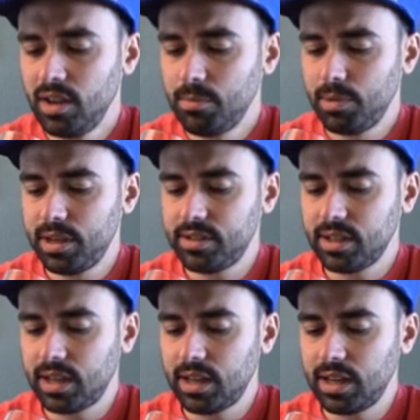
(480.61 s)
But
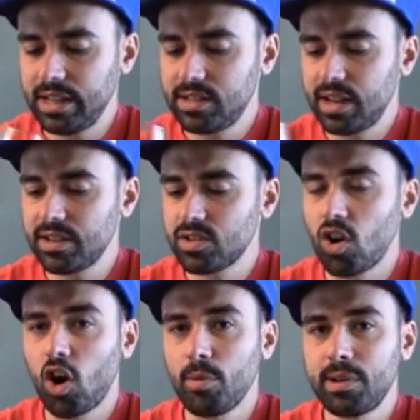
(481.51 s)
it's not as
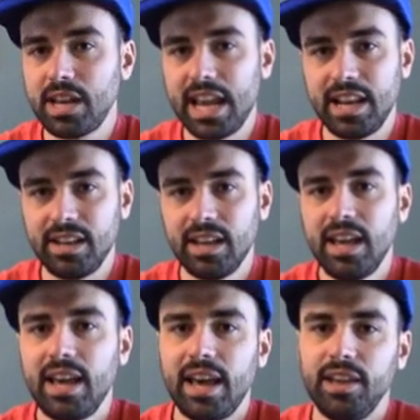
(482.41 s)
carbonated
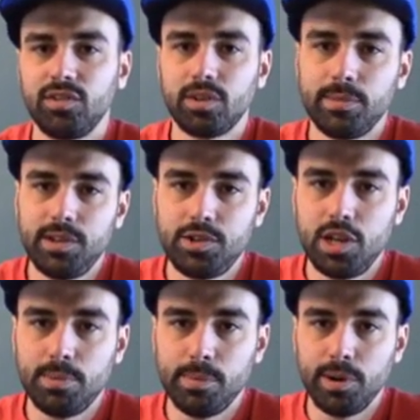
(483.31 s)
as some of the
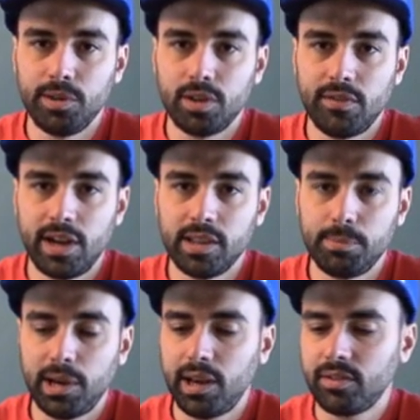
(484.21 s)
cheaper beers I've had in
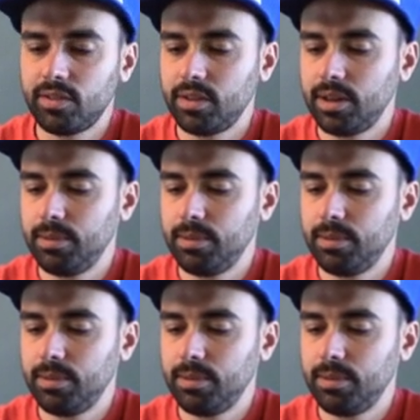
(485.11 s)
the past.